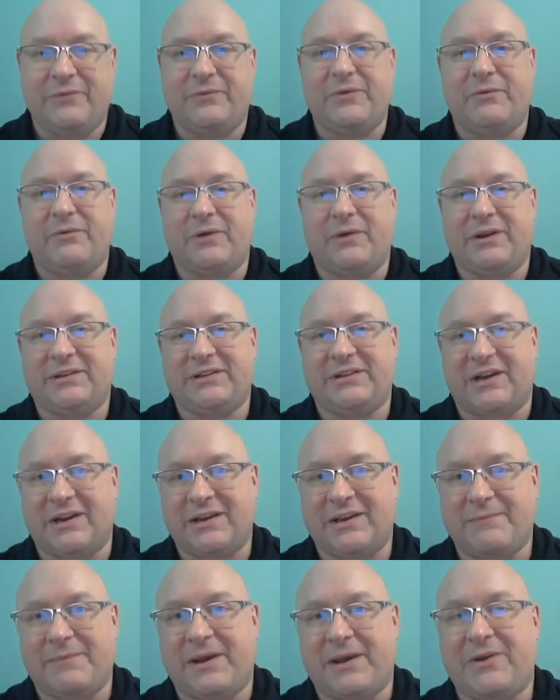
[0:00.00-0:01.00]
We want to
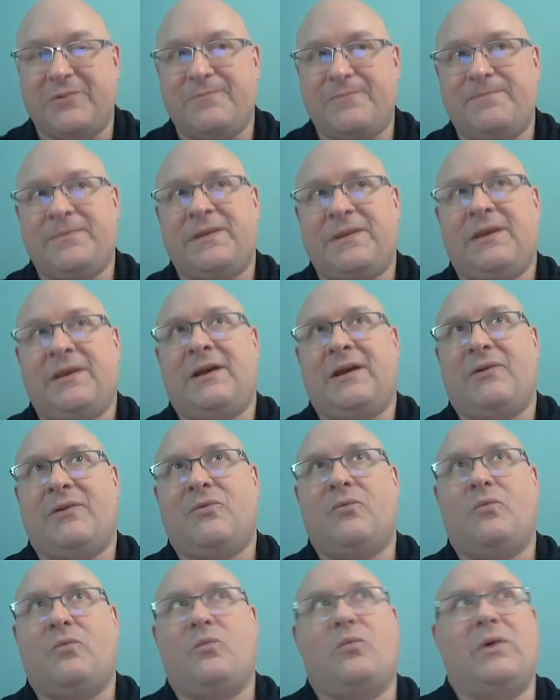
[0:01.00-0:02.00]
talk about
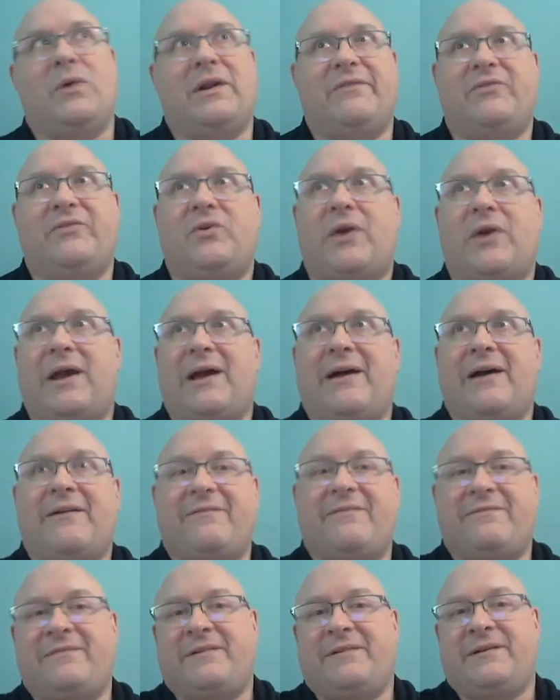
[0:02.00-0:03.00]
what if you
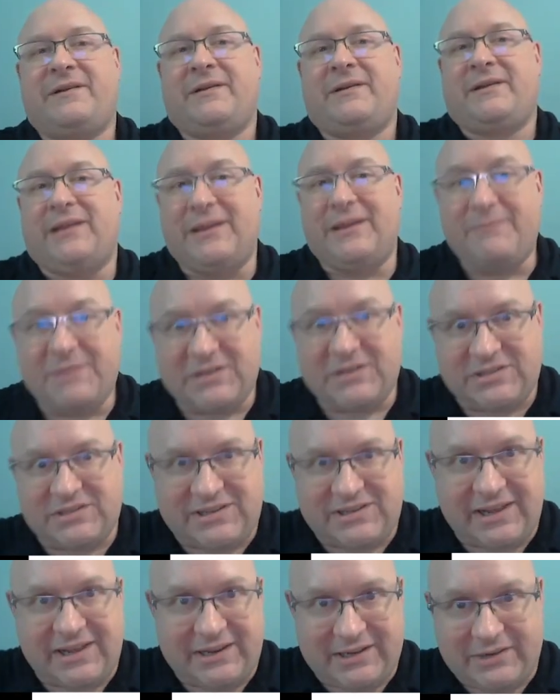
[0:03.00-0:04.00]
have
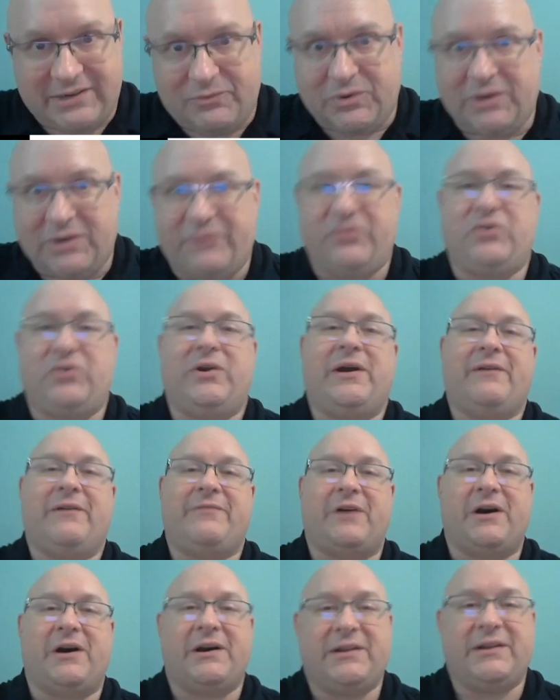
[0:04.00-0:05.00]
image data? What if you
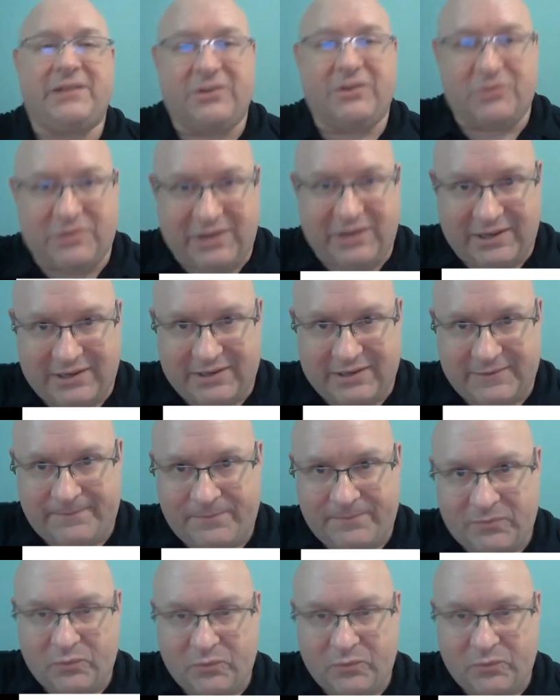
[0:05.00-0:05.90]
have audio data?